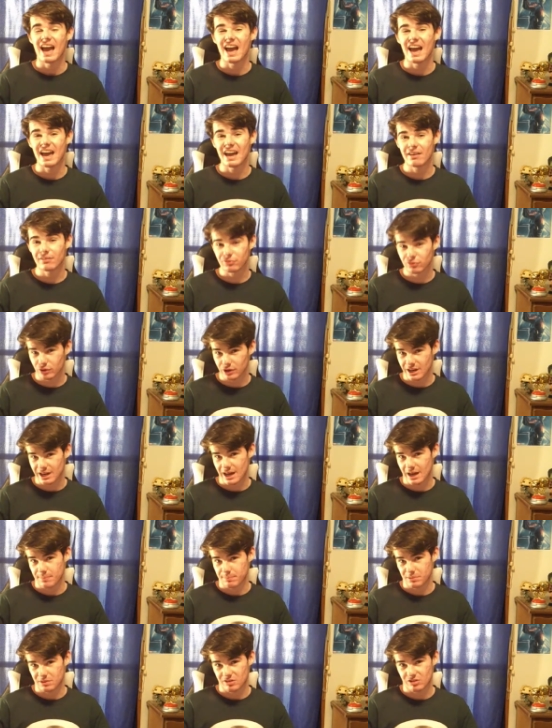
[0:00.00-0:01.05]
every
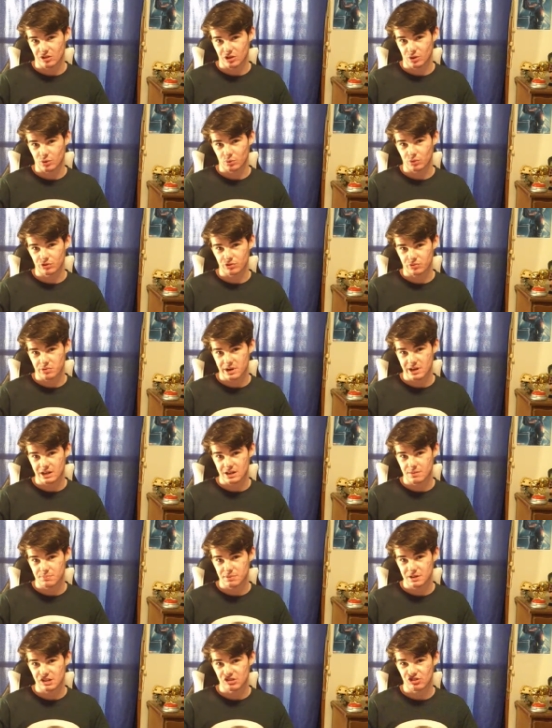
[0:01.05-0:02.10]
episode was
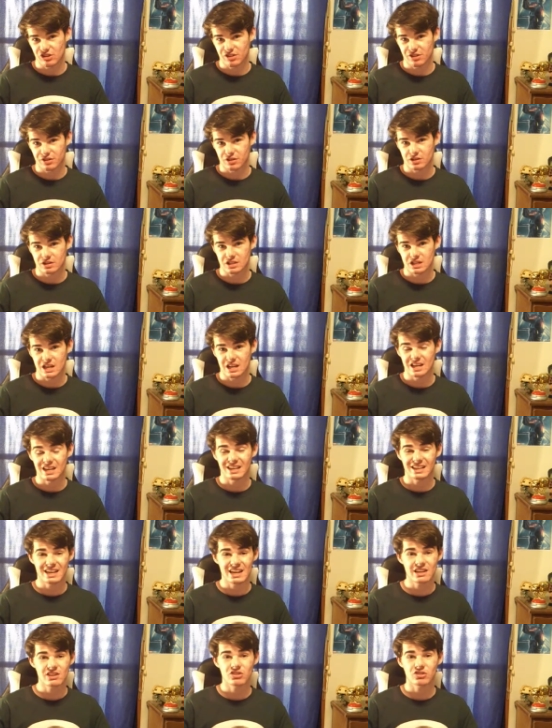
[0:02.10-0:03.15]
rated P G thirteen. In
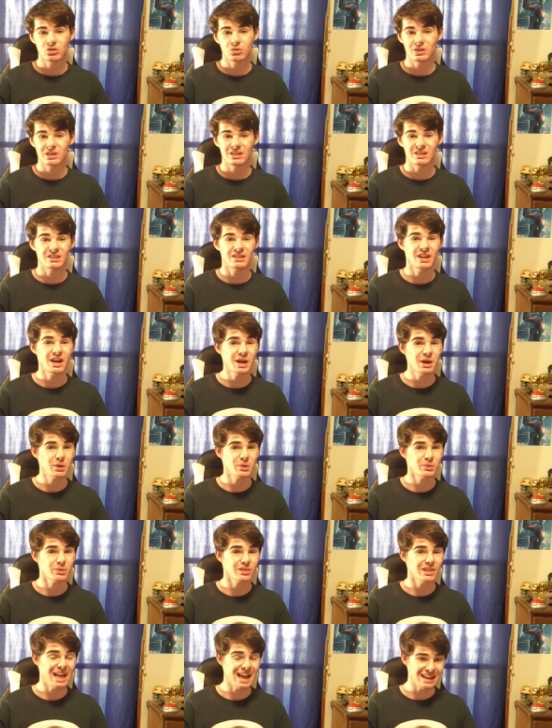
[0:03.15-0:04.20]
case you didn't know,
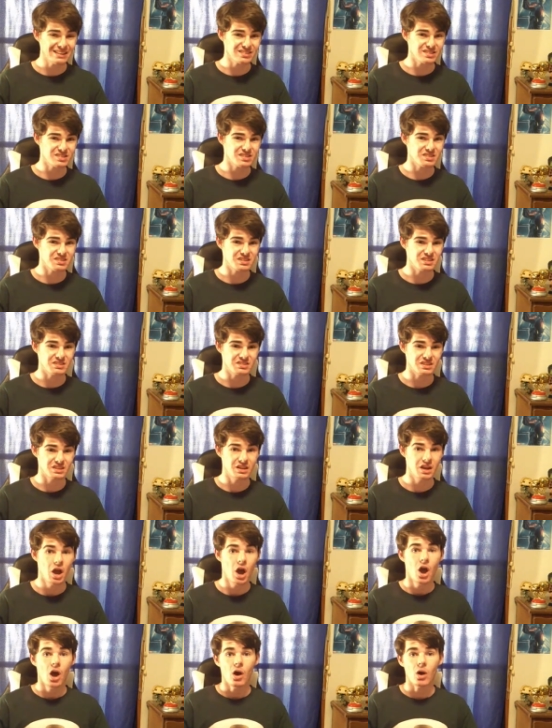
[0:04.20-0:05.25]
last
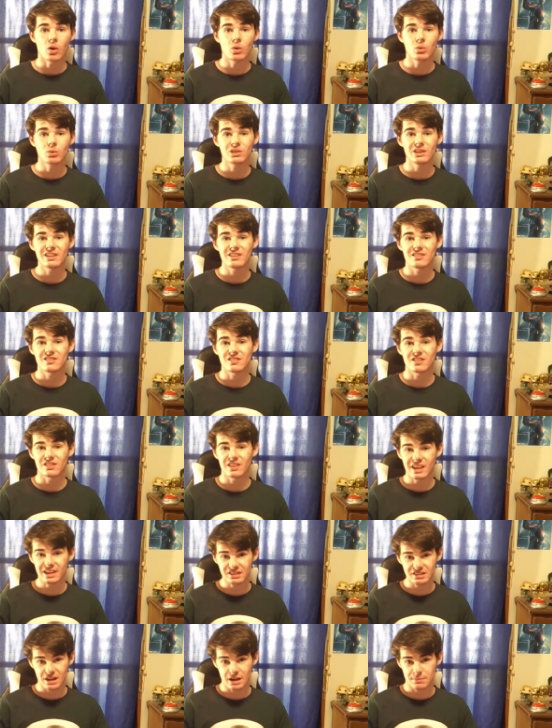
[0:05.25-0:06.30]
season, only
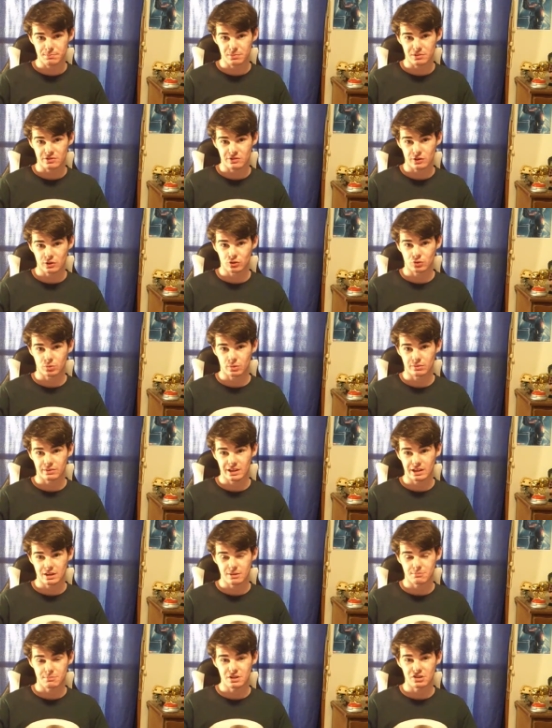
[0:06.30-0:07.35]
select episodes were
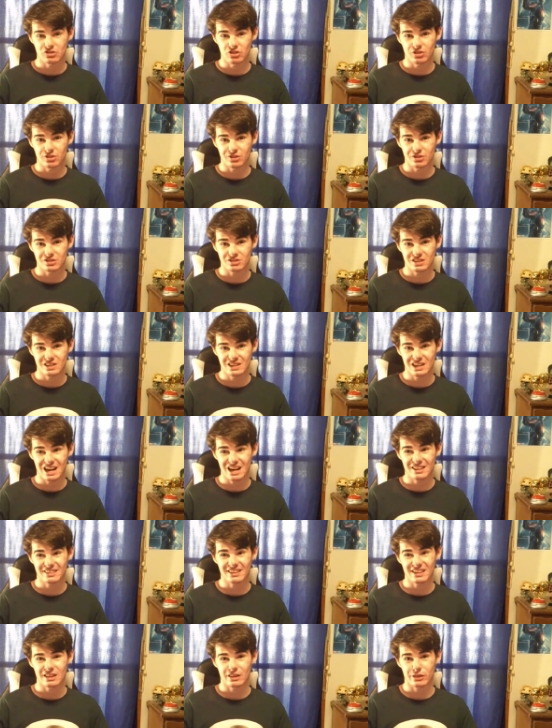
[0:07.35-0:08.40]
rated P G thirteen. I
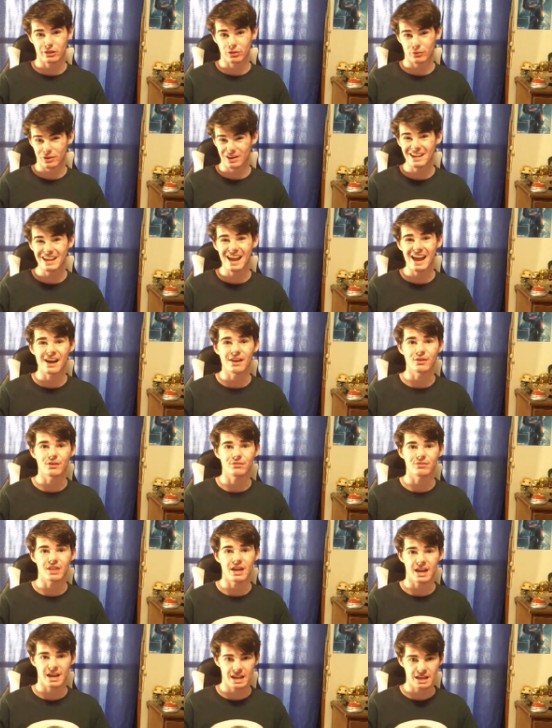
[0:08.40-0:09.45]
think three out of
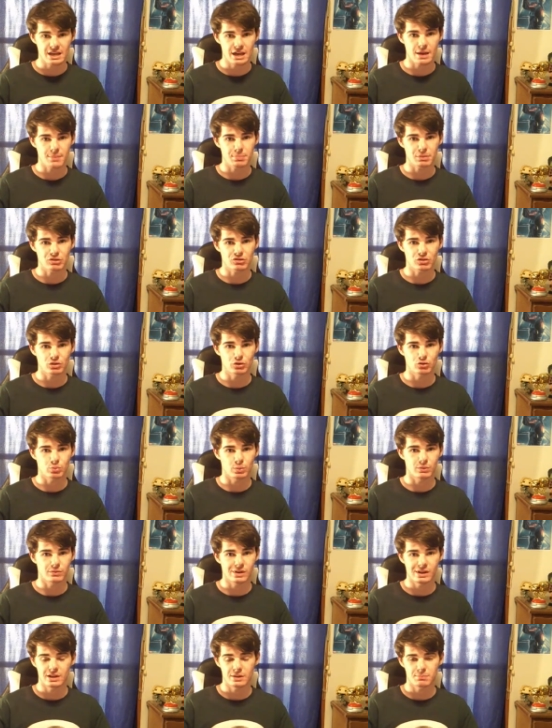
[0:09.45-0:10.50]
the eight episodes were
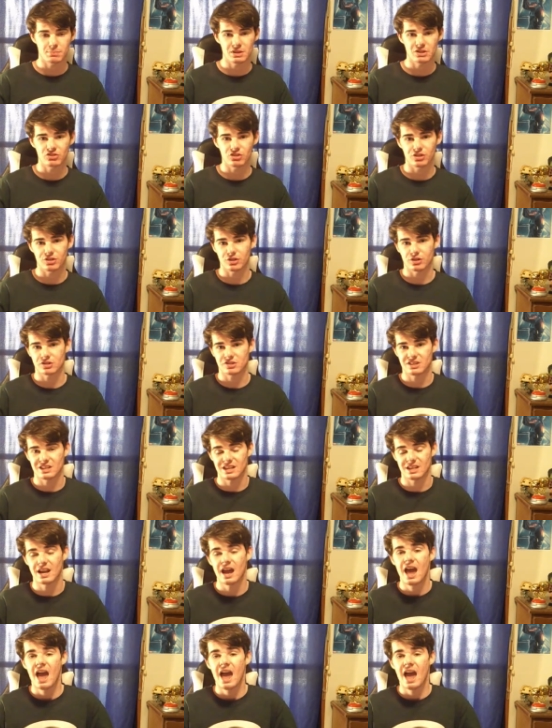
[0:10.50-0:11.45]
rated P G thirteen,